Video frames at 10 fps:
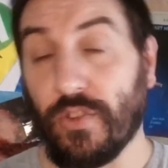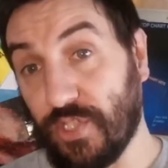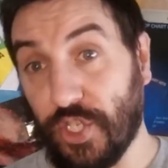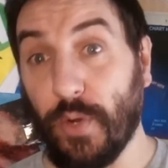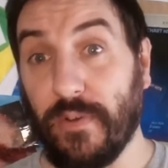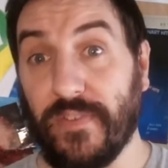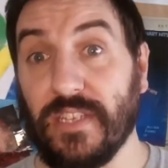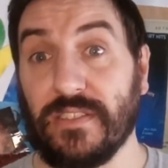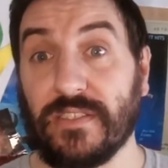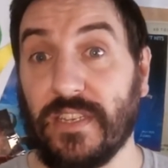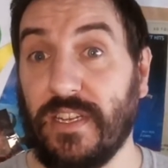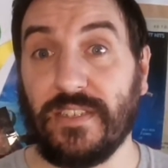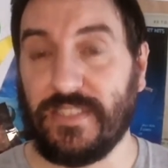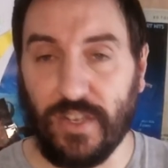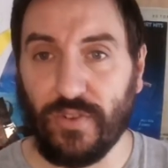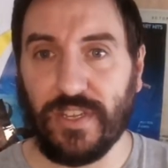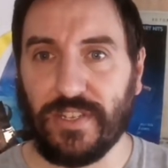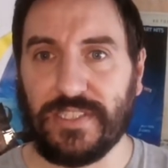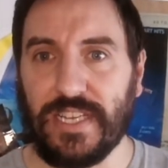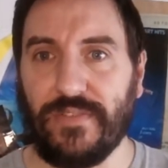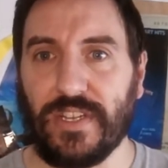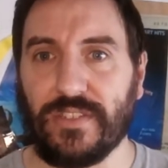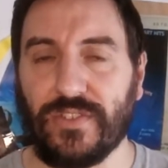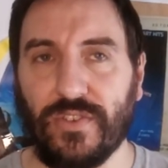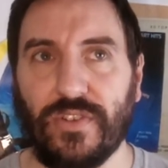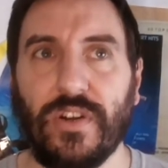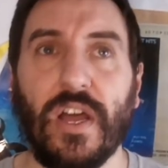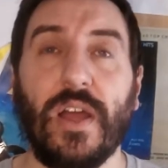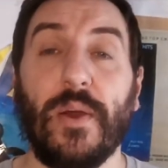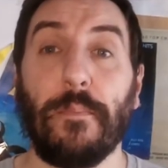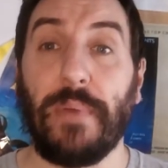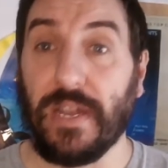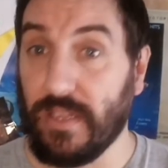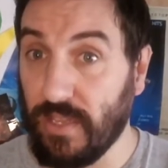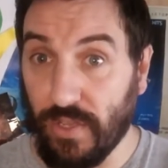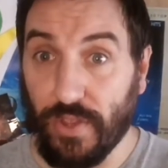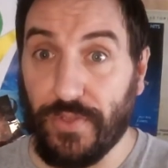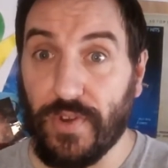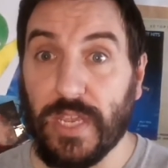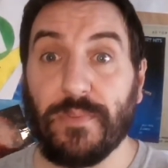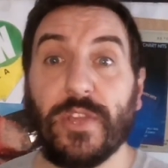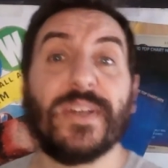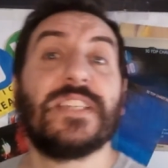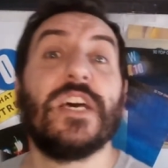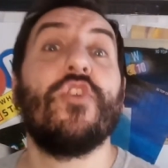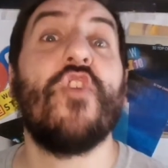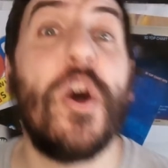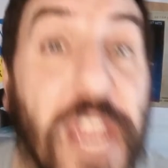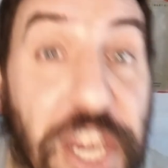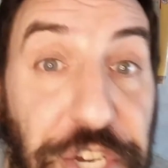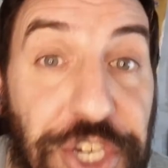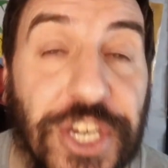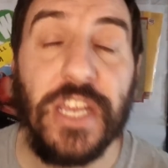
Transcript: was 2 of yous, and you still only got 7. So, better than the other 3, but you were still rubbish!